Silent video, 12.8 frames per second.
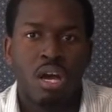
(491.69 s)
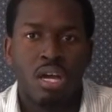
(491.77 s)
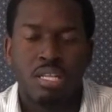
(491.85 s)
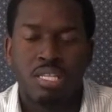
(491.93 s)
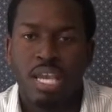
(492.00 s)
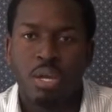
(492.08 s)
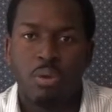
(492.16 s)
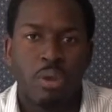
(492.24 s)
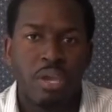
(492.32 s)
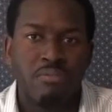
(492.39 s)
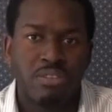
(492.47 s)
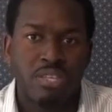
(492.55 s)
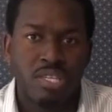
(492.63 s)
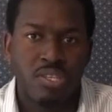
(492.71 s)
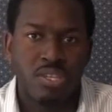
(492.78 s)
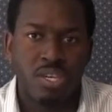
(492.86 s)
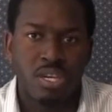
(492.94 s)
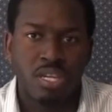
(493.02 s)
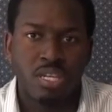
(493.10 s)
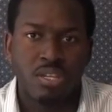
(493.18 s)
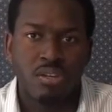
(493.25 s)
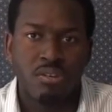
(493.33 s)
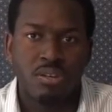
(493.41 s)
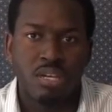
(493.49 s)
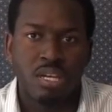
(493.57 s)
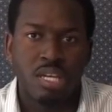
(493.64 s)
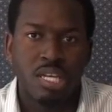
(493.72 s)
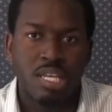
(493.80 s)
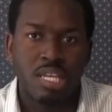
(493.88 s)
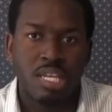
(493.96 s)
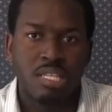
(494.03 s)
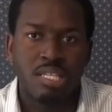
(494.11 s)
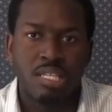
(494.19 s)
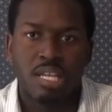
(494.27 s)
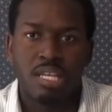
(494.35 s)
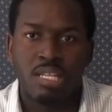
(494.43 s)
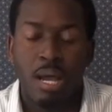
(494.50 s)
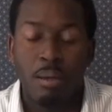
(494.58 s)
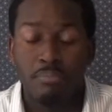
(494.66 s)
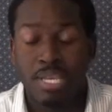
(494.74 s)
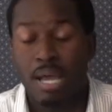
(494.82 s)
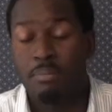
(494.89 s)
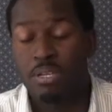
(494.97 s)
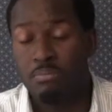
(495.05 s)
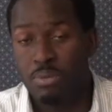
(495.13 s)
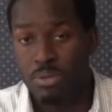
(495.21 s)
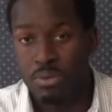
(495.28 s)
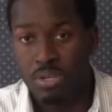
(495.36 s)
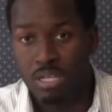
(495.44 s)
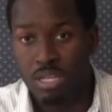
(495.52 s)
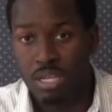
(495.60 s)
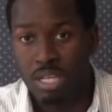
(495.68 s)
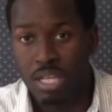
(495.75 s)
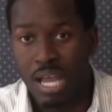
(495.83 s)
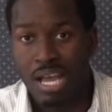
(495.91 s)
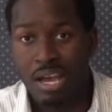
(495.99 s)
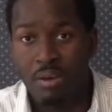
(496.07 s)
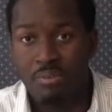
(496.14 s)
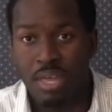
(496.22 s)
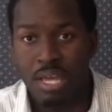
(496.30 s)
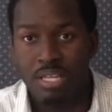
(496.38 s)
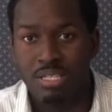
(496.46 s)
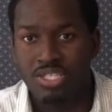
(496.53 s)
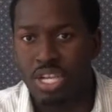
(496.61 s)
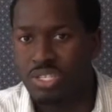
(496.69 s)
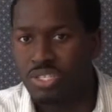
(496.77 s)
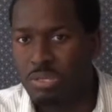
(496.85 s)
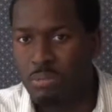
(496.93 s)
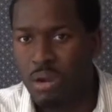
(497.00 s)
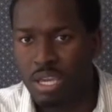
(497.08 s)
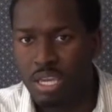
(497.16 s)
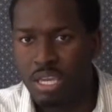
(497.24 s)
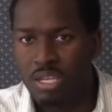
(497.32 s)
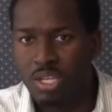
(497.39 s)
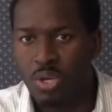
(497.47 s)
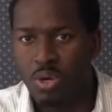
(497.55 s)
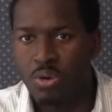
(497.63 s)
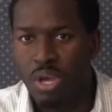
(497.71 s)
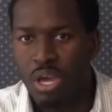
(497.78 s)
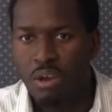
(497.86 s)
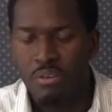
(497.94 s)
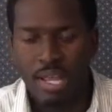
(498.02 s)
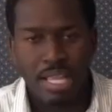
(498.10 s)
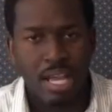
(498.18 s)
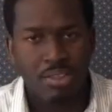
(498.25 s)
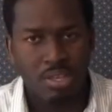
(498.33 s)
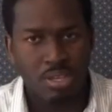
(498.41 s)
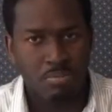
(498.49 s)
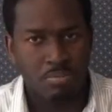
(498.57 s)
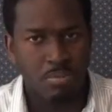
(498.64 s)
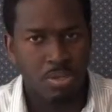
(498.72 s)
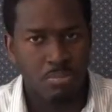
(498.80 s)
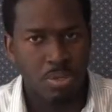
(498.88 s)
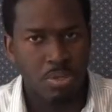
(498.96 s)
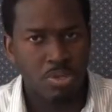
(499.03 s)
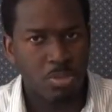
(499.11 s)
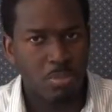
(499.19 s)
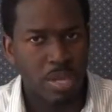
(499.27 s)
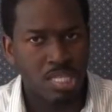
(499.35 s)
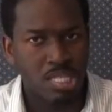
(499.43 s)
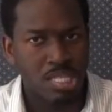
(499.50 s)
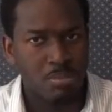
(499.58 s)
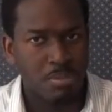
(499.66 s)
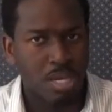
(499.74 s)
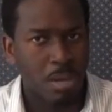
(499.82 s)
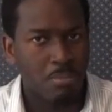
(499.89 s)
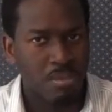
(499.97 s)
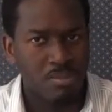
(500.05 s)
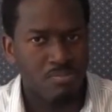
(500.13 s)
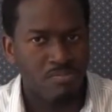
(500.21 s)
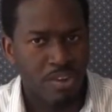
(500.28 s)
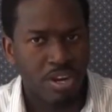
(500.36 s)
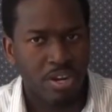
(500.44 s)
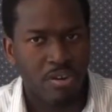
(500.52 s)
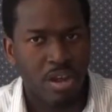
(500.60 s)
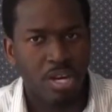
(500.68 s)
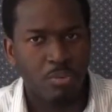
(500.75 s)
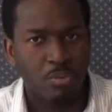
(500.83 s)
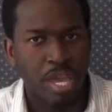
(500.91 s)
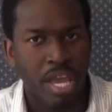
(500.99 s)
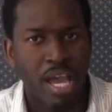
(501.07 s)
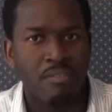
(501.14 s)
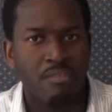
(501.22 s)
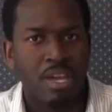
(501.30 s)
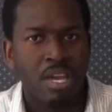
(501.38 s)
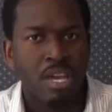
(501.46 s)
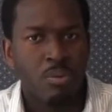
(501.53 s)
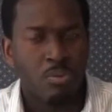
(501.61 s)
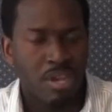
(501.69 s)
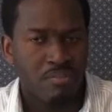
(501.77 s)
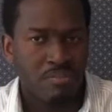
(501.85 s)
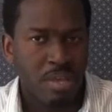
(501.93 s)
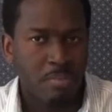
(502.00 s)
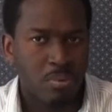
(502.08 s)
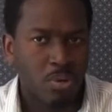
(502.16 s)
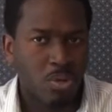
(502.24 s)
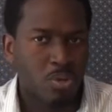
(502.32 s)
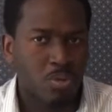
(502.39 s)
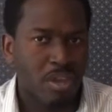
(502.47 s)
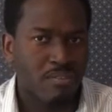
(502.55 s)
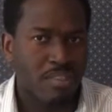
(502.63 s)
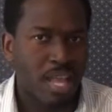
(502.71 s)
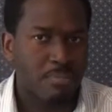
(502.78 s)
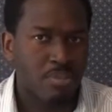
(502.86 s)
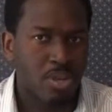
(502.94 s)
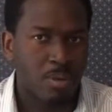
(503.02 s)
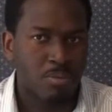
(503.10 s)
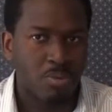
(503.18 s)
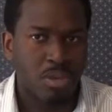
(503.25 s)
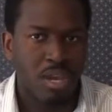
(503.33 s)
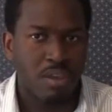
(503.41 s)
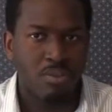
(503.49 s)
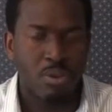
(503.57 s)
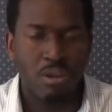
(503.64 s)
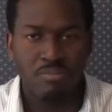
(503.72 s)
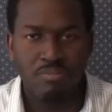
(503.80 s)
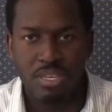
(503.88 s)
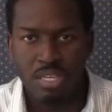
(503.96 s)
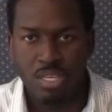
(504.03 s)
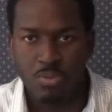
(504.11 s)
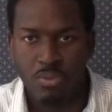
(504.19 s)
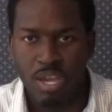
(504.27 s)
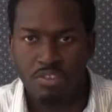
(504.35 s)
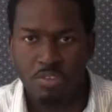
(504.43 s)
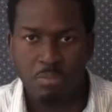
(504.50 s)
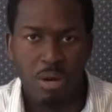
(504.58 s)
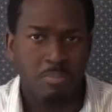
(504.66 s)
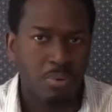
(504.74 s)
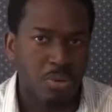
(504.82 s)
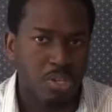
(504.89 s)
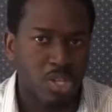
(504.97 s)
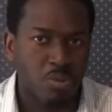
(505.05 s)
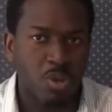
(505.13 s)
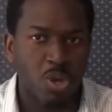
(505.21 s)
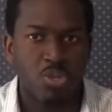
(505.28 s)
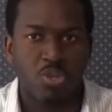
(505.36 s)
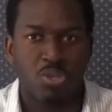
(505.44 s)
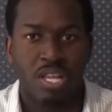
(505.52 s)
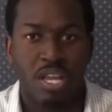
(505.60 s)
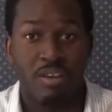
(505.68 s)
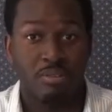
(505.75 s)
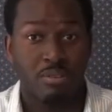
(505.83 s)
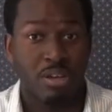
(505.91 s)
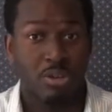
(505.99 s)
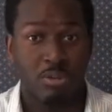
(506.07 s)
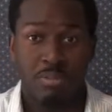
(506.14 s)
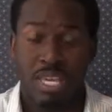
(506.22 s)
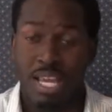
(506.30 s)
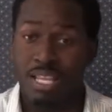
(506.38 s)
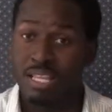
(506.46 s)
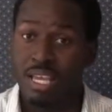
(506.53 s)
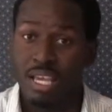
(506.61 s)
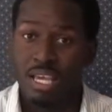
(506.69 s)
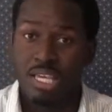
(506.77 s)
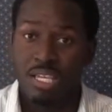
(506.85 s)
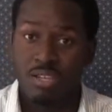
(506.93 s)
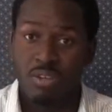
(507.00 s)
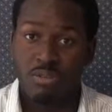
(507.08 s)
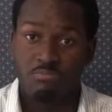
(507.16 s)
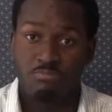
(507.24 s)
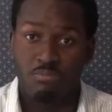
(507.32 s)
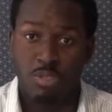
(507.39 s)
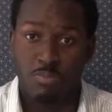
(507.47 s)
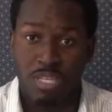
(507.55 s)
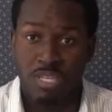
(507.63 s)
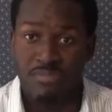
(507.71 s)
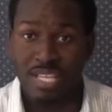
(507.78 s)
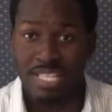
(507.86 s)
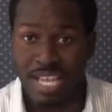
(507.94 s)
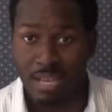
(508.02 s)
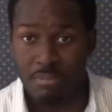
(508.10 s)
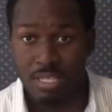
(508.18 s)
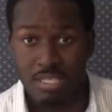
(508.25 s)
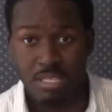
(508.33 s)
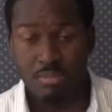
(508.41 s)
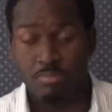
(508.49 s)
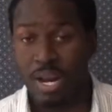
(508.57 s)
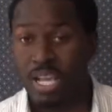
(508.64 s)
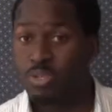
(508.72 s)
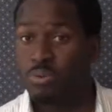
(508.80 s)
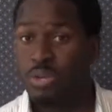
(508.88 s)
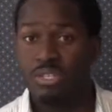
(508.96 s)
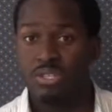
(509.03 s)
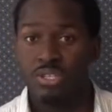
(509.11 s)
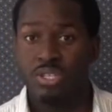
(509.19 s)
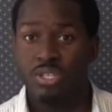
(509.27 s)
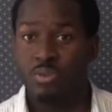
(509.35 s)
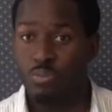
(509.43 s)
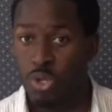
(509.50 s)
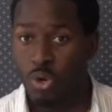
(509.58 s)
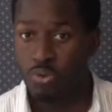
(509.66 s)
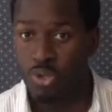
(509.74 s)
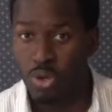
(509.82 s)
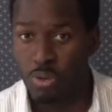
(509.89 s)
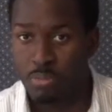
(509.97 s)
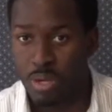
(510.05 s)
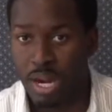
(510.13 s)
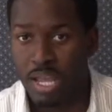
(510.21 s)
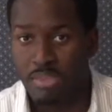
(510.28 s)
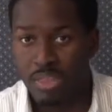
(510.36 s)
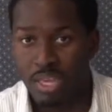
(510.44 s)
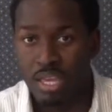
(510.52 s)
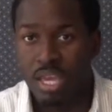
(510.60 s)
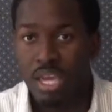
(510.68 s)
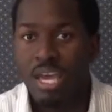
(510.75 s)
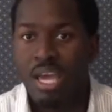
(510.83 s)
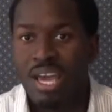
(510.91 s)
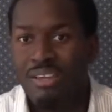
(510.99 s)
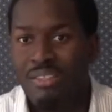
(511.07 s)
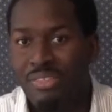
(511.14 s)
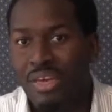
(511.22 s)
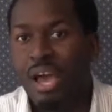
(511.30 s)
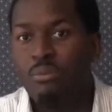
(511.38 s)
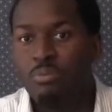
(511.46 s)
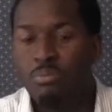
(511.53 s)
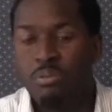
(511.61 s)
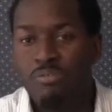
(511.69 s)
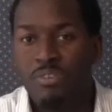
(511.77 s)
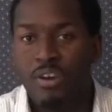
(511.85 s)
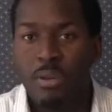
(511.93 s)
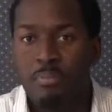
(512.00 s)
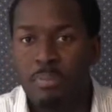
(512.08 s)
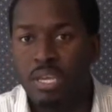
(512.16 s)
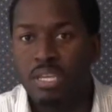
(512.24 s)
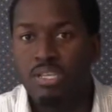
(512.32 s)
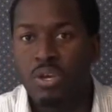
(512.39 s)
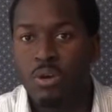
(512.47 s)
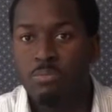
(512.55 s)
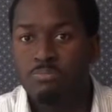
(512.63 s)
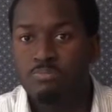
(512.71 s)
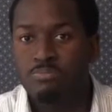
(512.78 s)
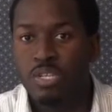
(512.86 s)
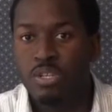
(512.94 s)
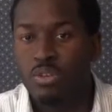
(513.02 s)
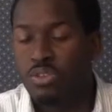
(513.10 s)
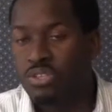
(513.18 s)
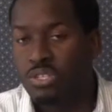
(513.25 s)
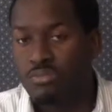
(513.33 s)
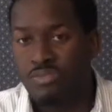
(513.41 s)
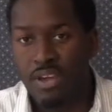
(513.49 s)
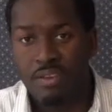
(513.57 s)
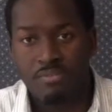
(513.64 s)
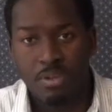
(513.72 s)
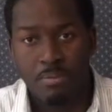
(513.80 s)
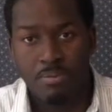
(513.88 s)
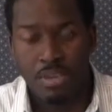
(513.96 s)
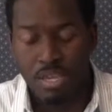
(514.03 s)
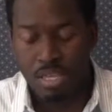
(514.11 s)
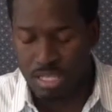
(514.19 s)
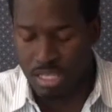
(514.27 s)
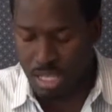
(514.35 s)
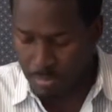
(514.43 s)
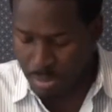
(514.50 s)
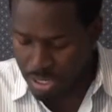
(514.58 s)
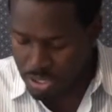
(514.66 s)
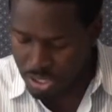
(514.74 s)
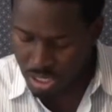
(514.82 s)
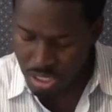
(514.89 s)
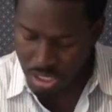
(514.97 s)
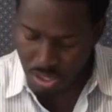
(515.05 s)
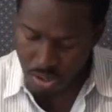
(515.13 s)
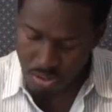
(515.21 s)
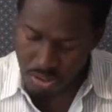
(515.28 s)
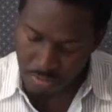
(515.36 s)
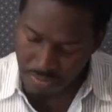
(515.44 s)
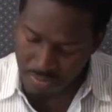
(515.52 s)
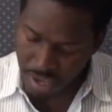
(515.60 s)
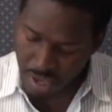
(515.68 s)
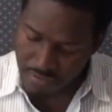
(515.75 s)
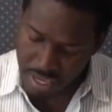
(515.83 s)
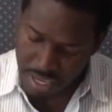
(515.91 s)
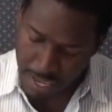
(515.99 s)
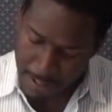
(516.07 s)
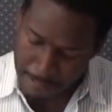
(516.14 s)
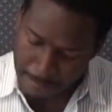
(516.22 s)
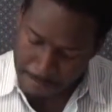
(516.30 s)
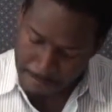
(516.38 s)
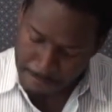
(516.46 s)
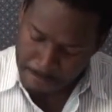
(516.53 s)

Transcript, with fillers: uh, tech waves this year, you know, uh, internet, um, tablet computing, and how that changed the market. You know, right now the computing space is becoming very crowded. We have we have netbooks, we have laptops, we have ULVs, we have smartbooks. We also now are going to be getting, you know, specified tablets. Price ranges, we don't know, but I think that will be very big. So, you know, those are the five top things that I mentioned. You know, number five again,